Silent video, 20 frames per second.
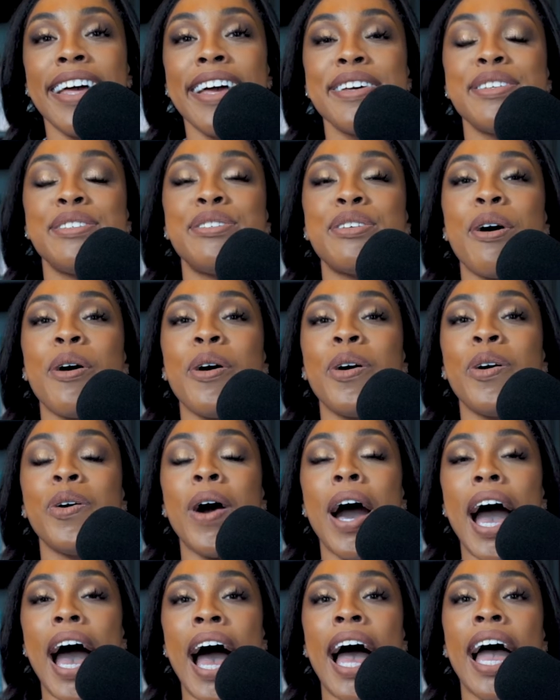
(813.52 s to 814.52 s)

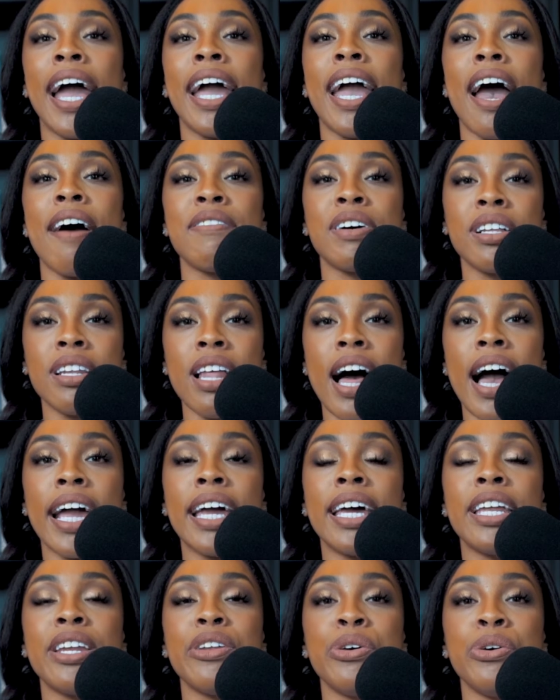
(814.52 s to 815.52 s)
So I have a
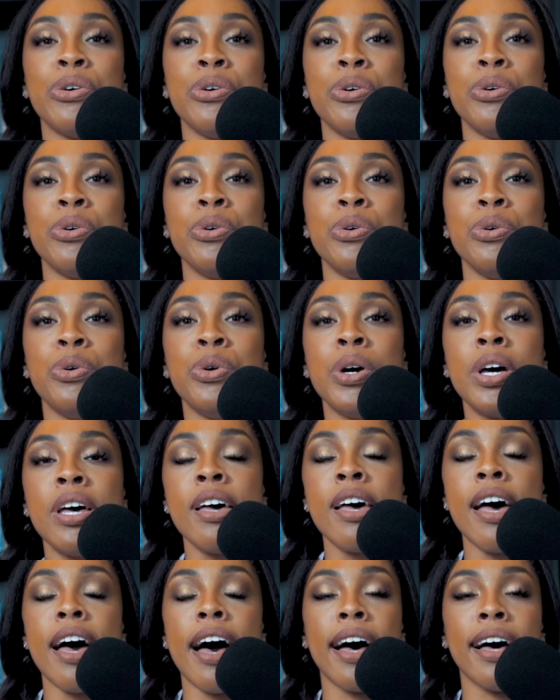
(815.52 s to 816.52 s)
client who
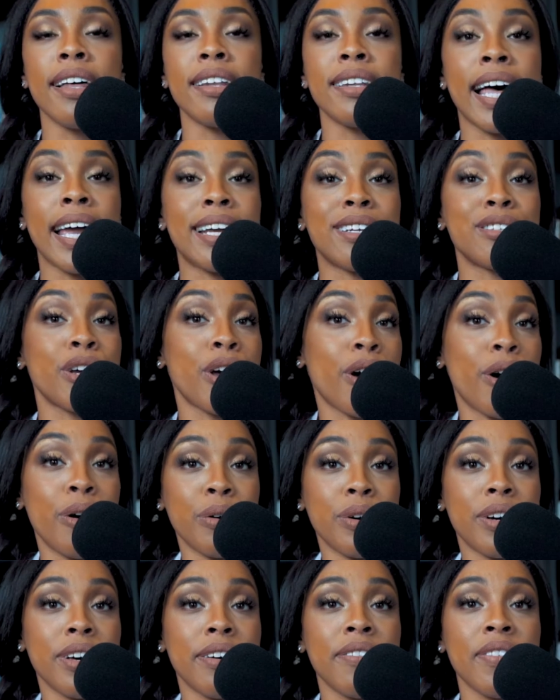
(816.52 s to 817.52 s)
liked
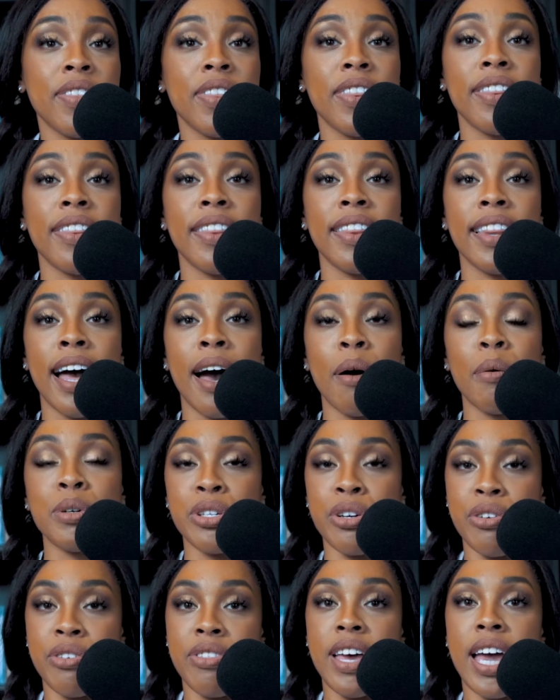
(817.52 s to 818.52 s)
Coke. That was
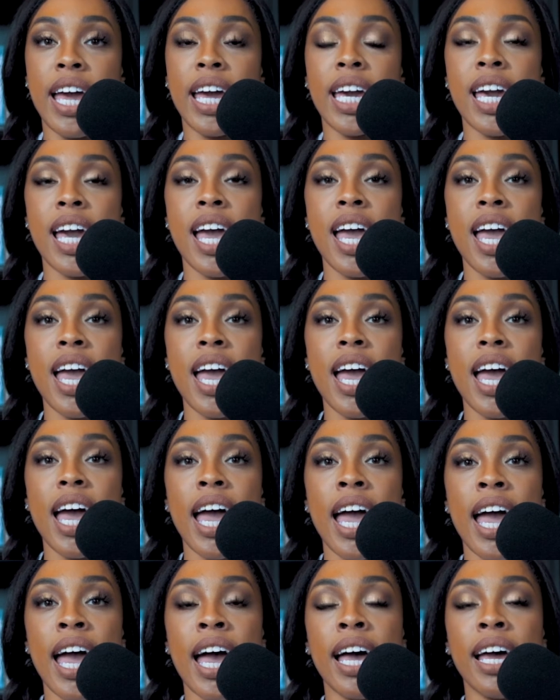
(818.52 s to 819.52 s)
her thing.
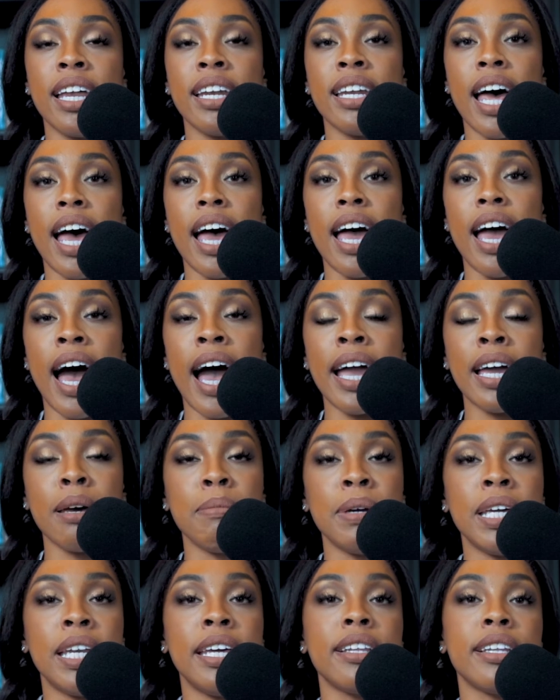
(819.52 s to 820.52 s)
And I
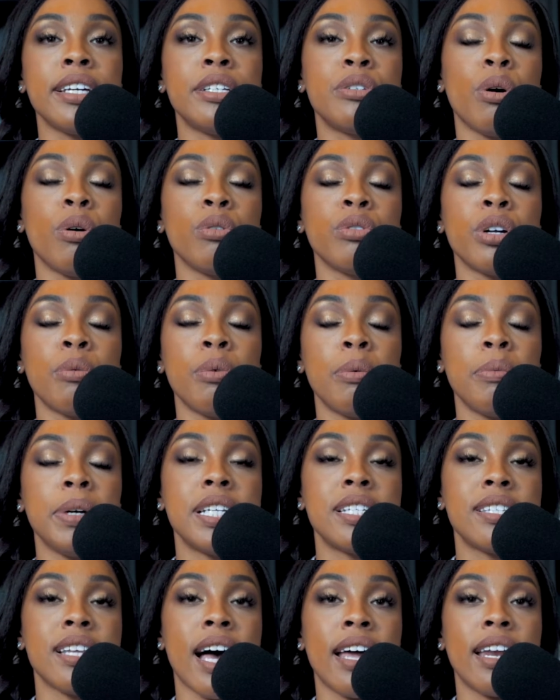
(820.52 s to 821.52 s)
immediately told her when we
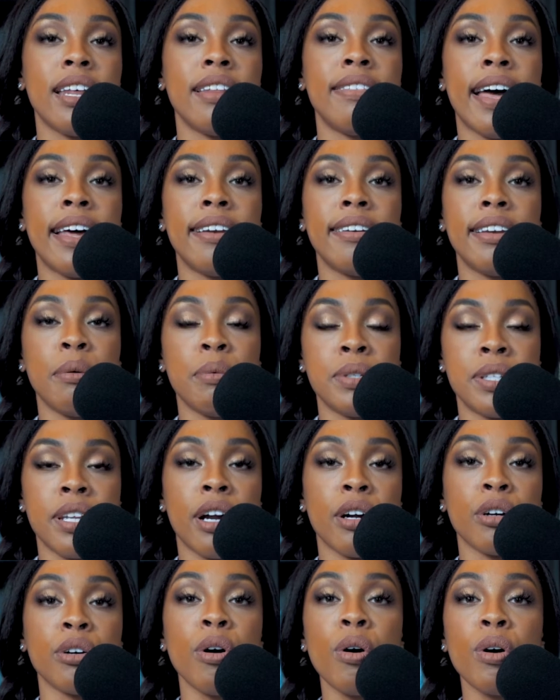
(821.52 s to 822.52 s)
decided that it was in
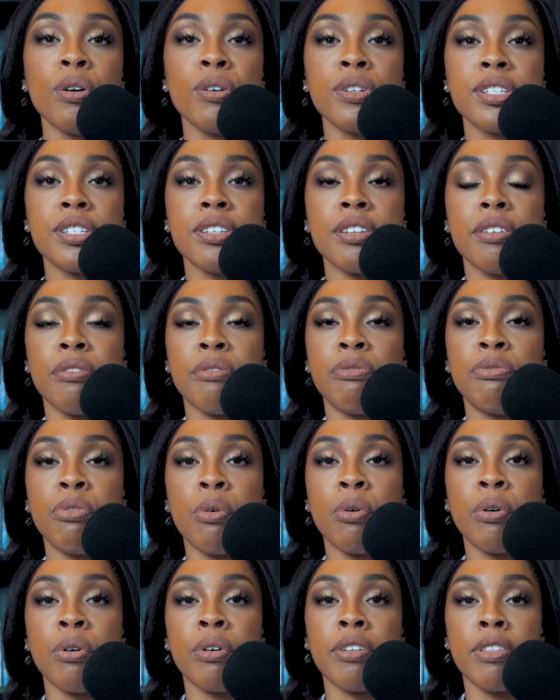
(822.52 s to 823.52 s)
our goals
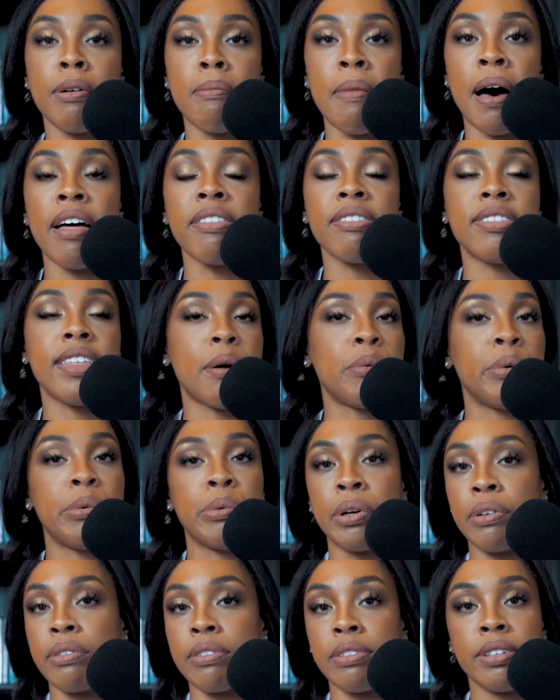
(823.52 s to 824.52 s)
for the month that we
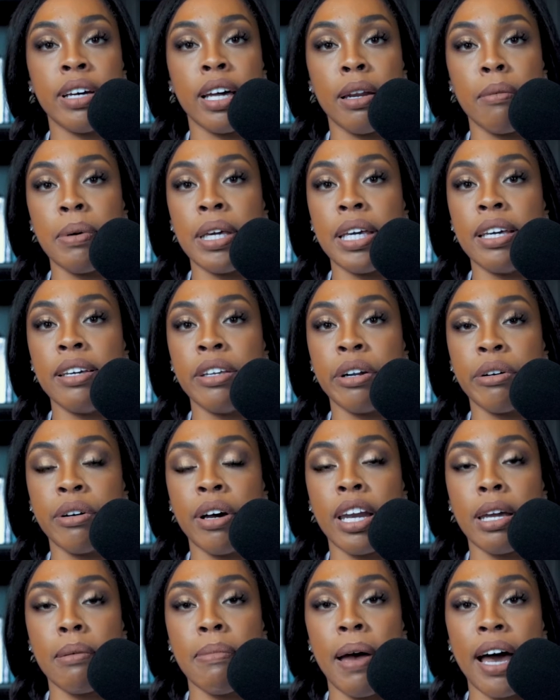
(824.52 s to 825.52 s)
were going to be,
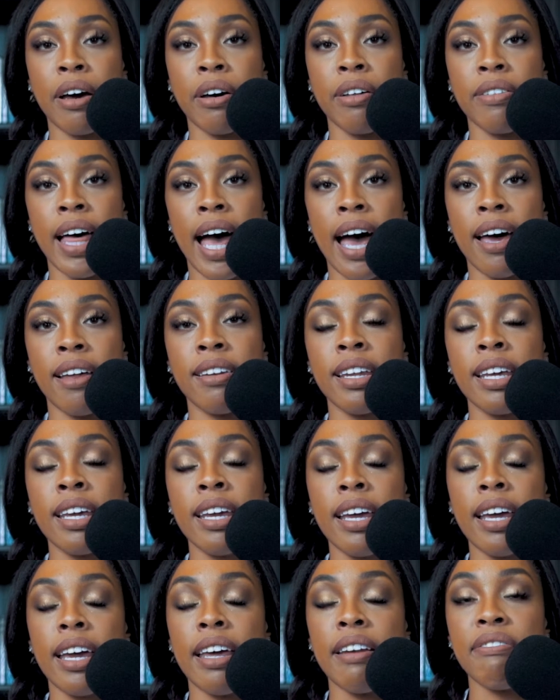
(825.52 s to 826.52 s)
cutting back on that.
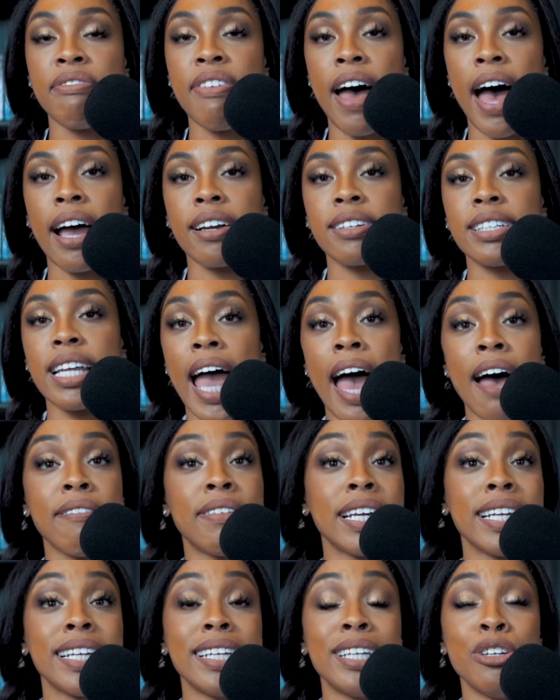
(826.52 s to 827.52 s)
In fact,
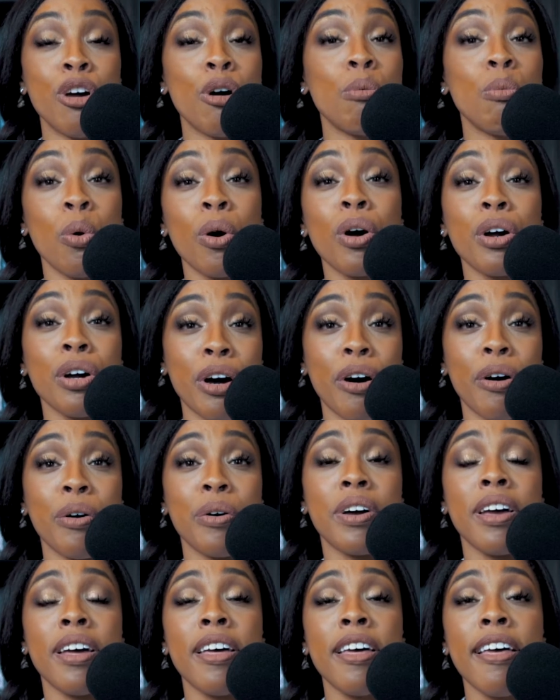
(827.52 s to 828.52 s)
having no more
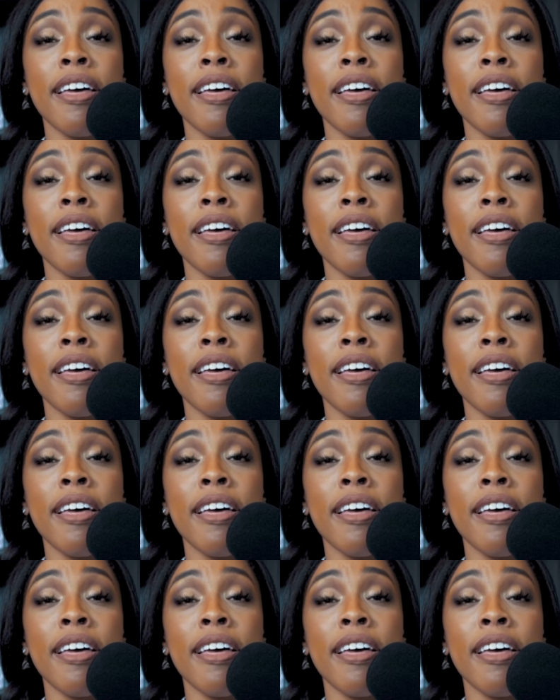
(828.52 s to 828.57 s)
Coke.